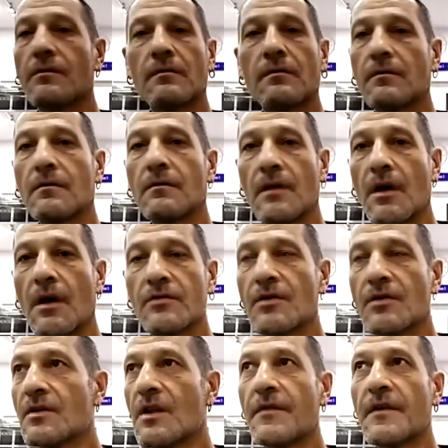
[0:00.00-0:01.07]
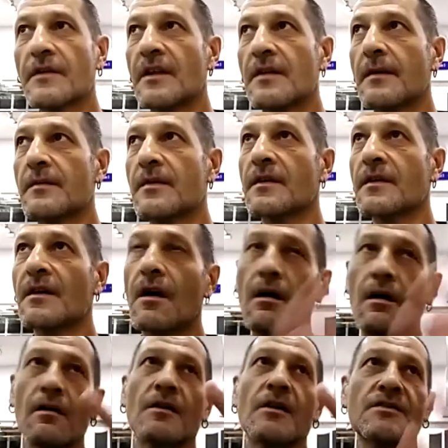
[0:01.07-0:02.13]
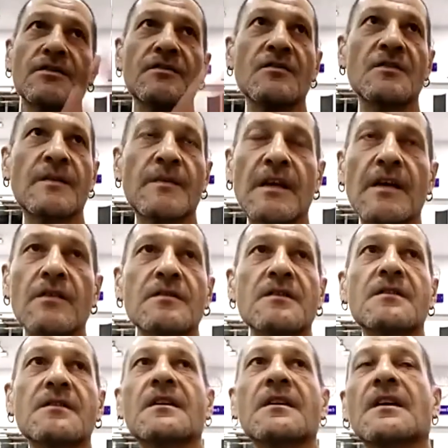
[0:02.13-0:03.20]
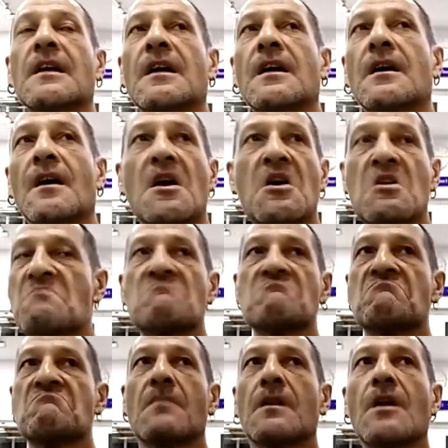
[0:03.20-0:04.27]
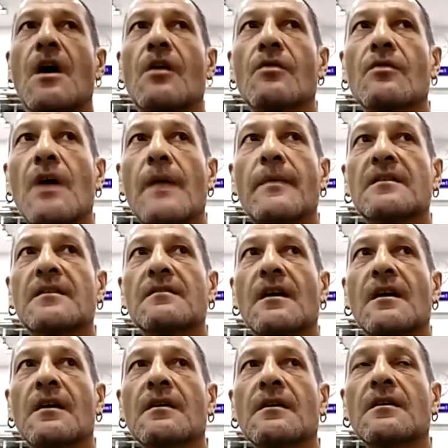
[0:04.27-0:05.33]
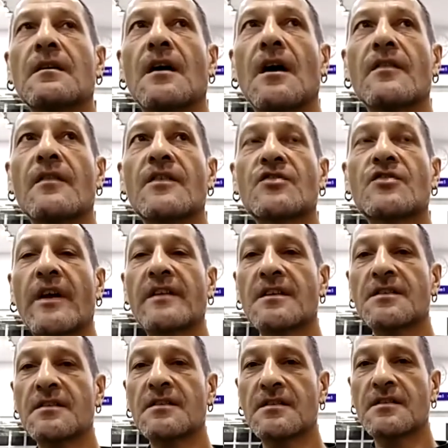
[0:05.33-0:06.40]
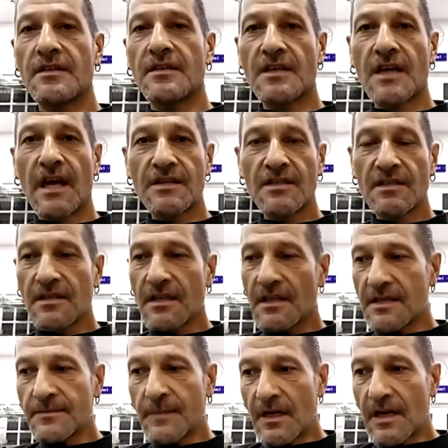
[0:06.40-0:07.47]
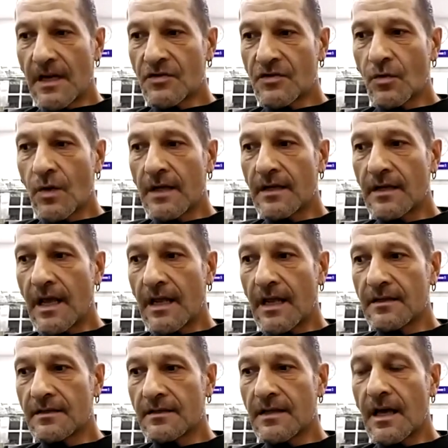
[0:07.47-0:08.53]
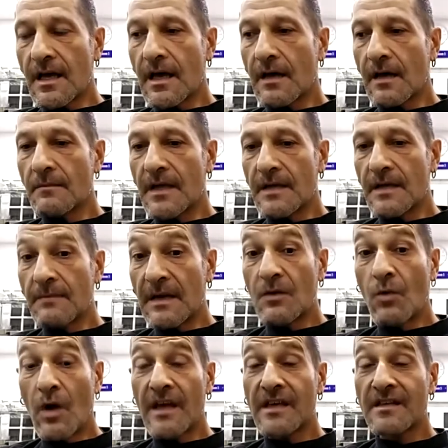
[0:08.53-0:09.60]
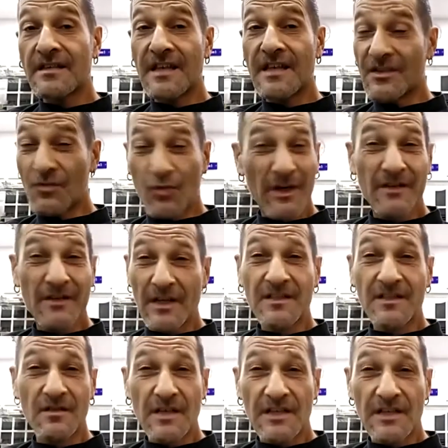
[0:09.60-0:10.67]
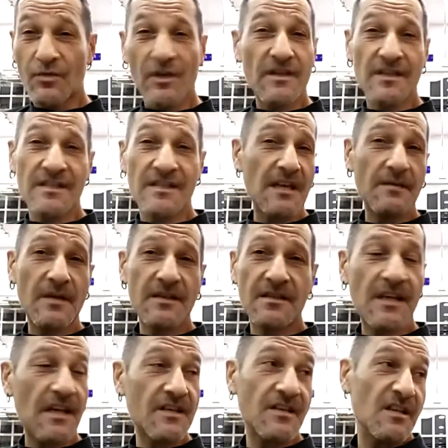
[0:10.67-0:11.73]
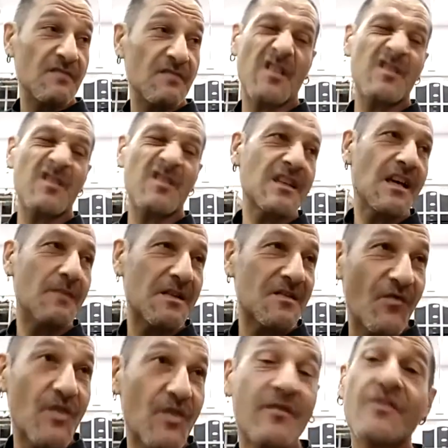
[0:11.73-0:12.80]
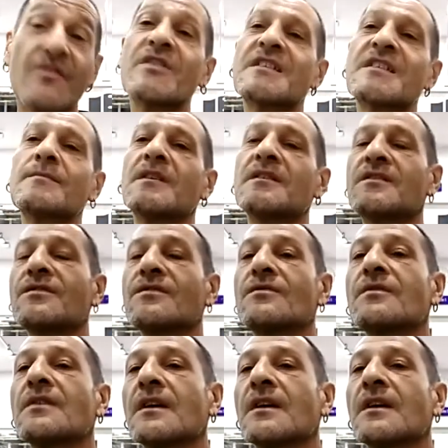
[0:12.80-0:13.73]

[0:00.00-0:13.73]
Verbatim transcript: no, nothing that made me think, oh, look, I should do something else no, I mean, the transition to education has been a natural one, and um, in many ways, it's really it's it's really the same. It's actually the same. It's very very similar to